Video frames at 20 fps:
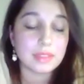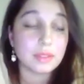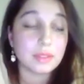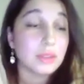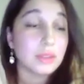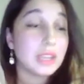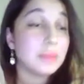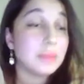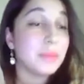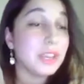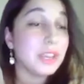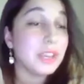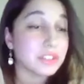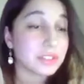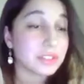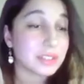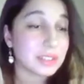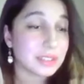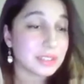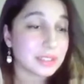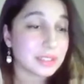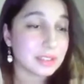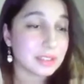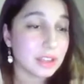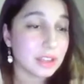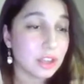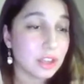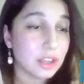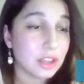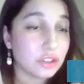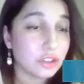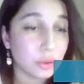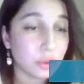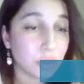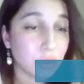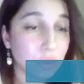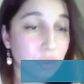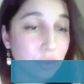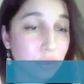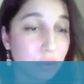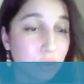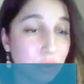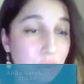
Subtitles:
in major cities. So the